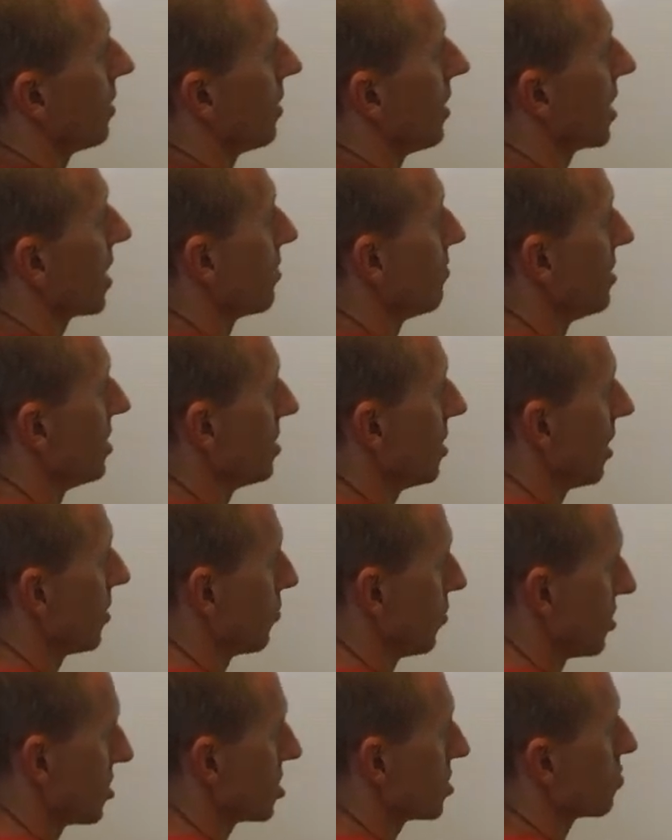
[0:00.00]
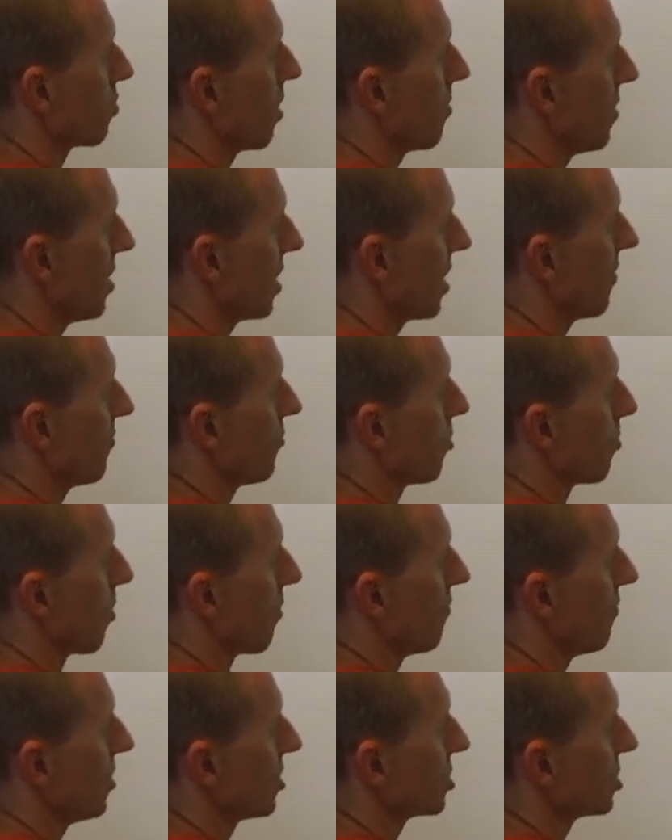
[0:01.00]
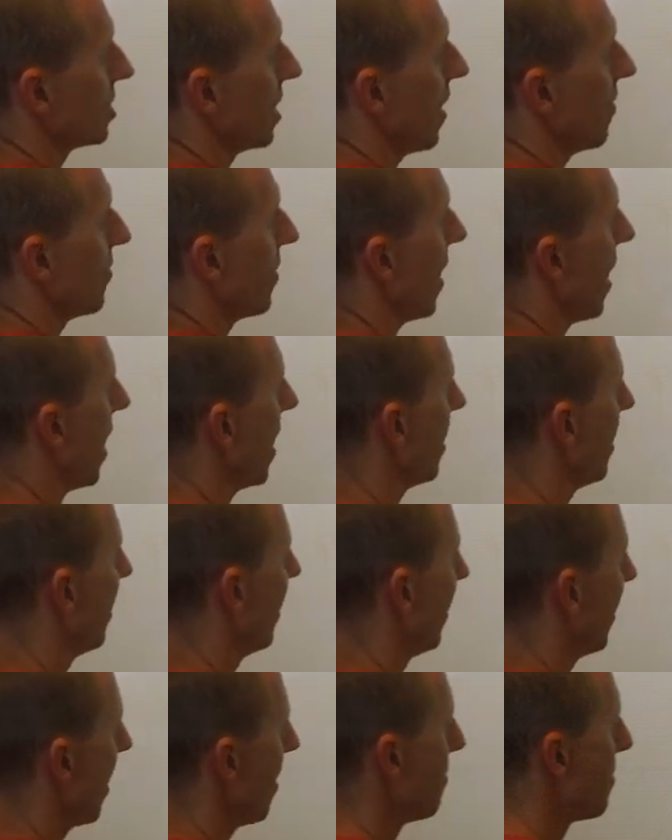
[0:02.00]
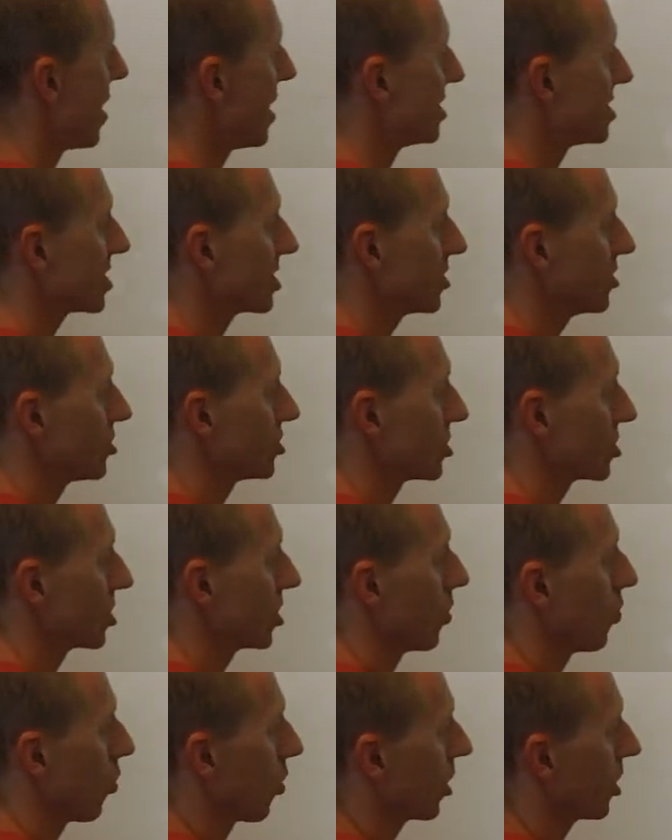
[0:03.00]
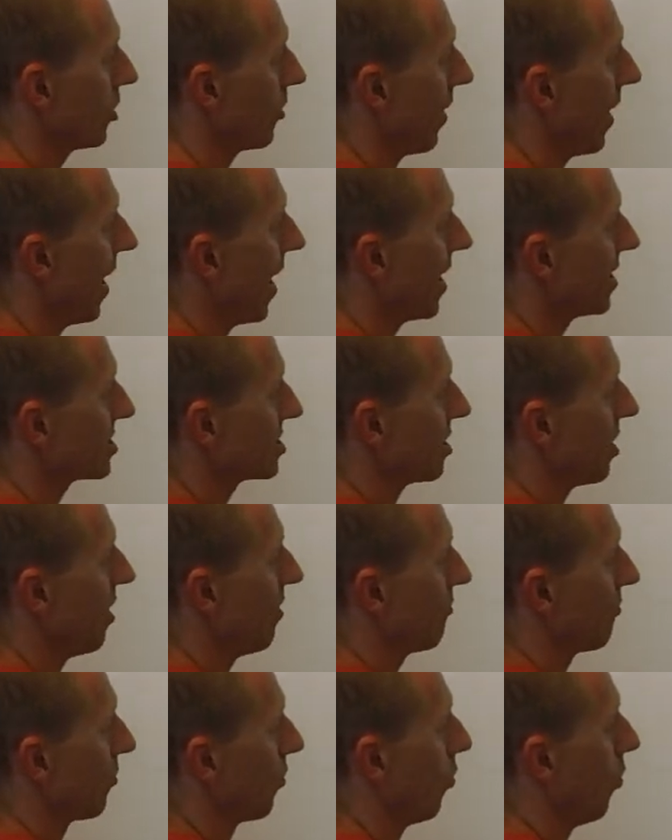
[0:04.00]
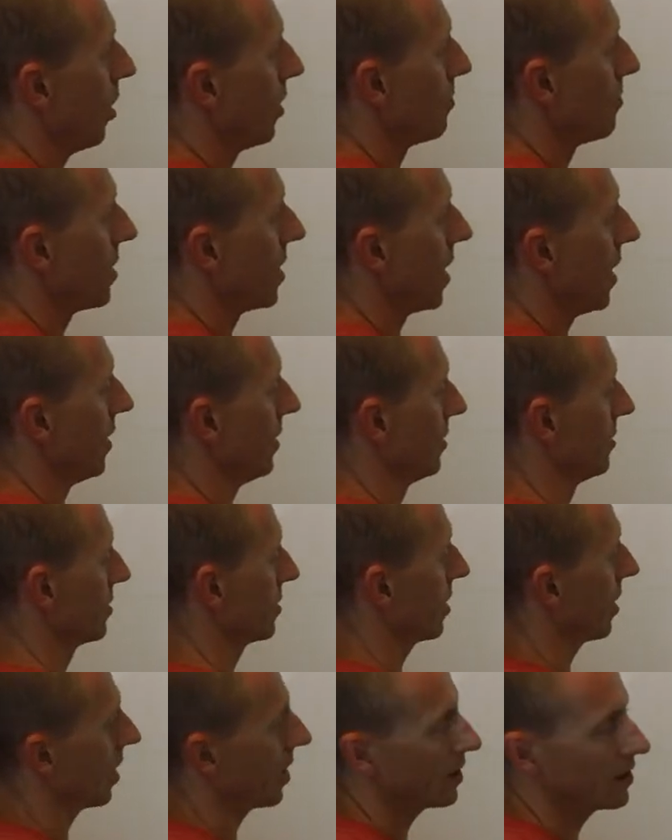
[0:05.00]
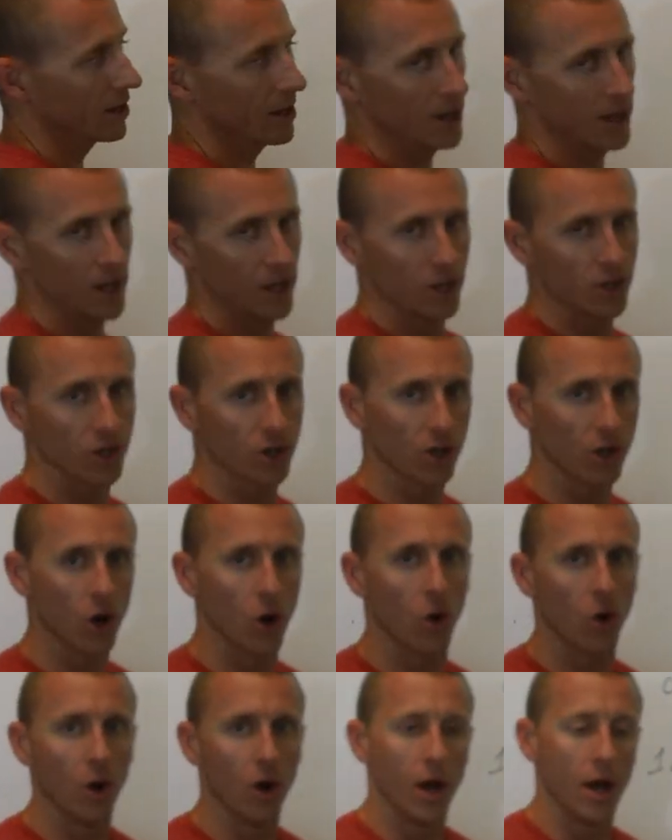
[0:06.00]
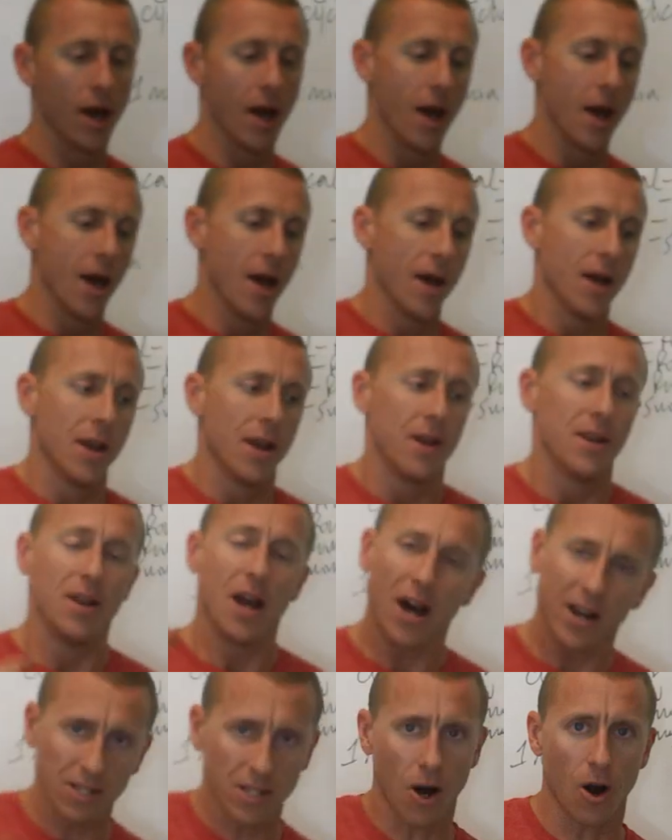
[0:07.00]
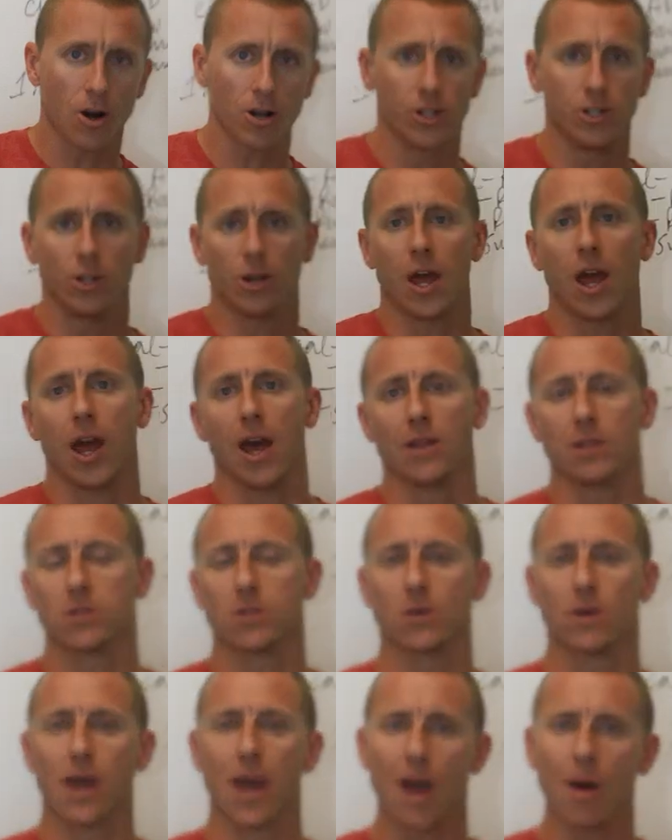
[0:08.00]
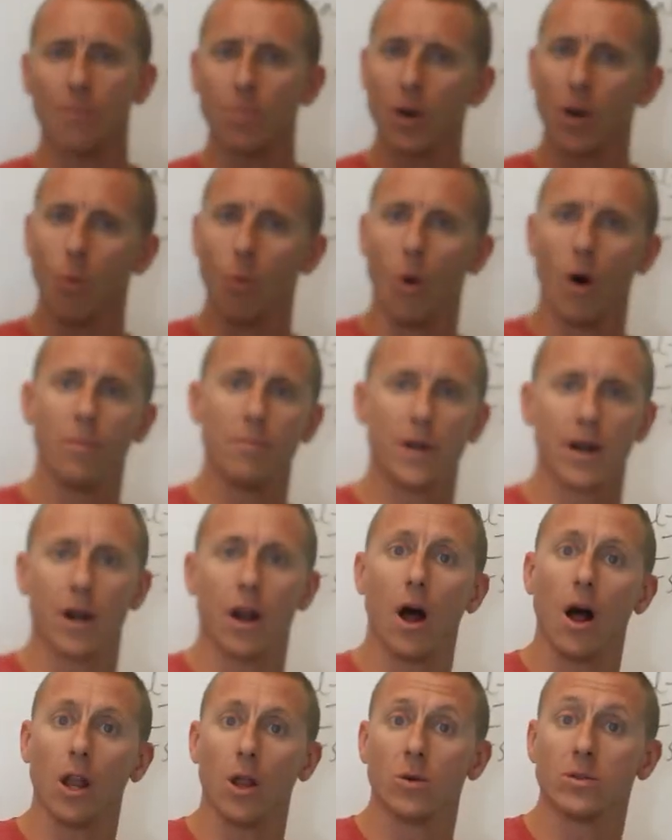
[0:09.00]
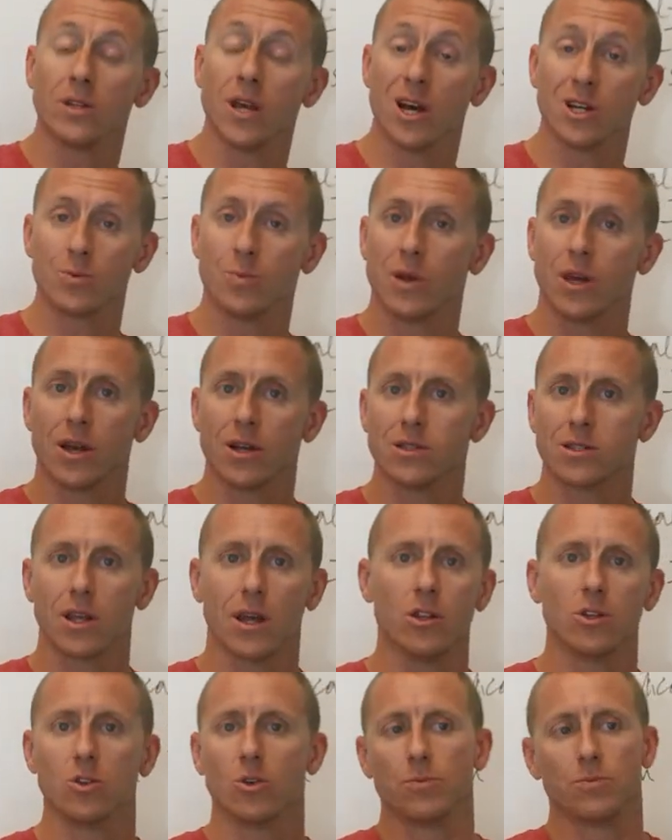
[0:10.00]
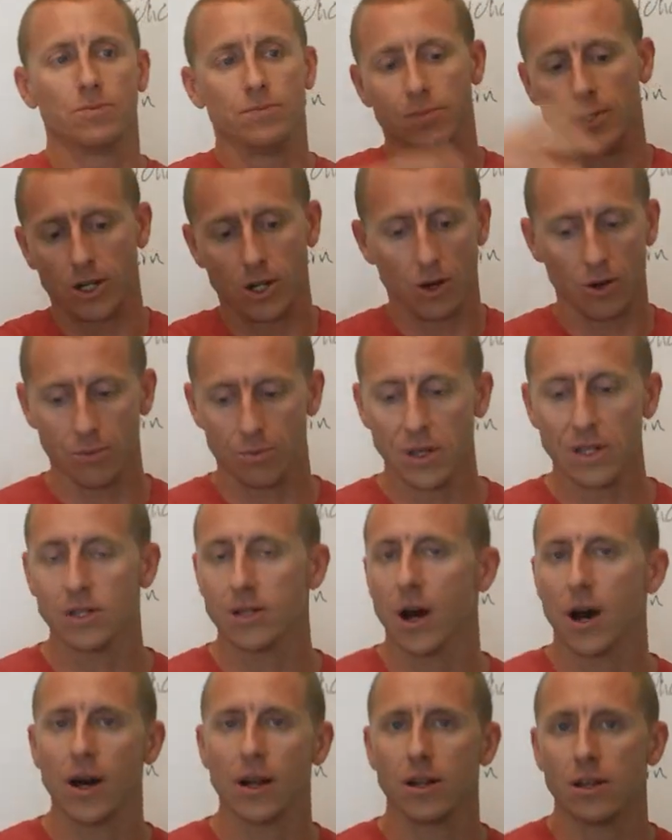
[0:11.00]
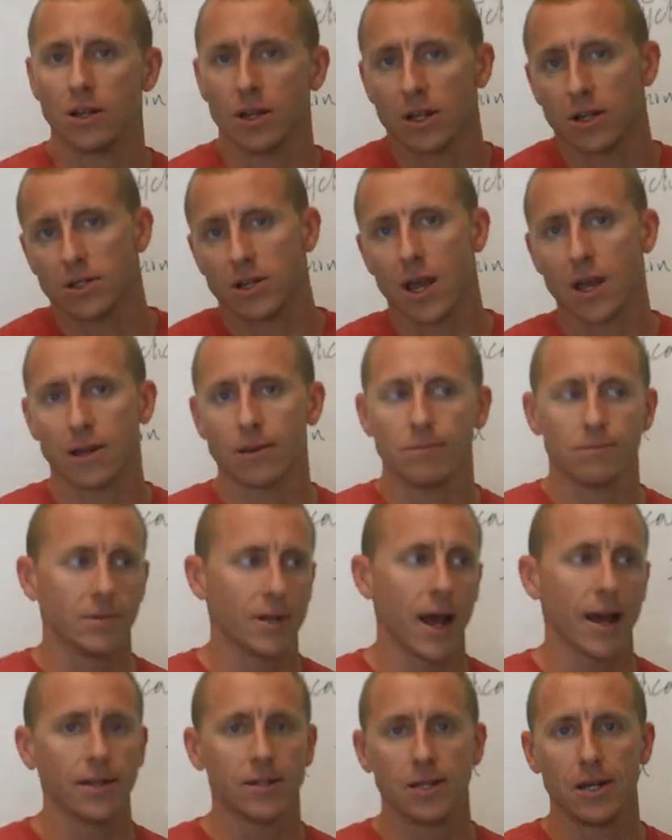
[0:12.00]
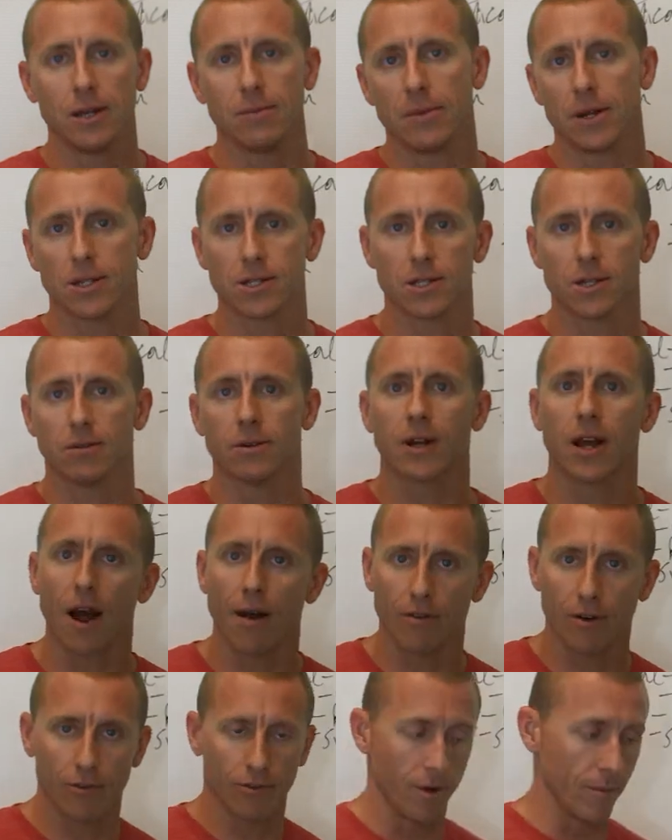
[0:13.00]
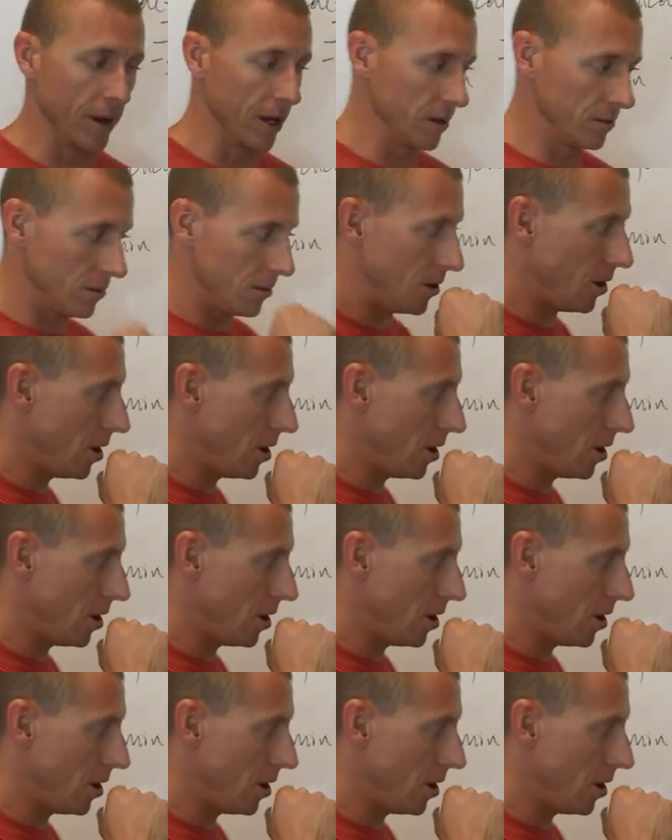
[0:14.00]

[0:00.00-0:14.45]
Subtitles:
It can be done with swimming if you're proficient at that. And basically you're just going to work your ass off for 1 minute, okay? You're going to go not as hard as you can. So it can't be a 1 minute all-out test because then you'll be done and you got to take 19 minutes to recover from it.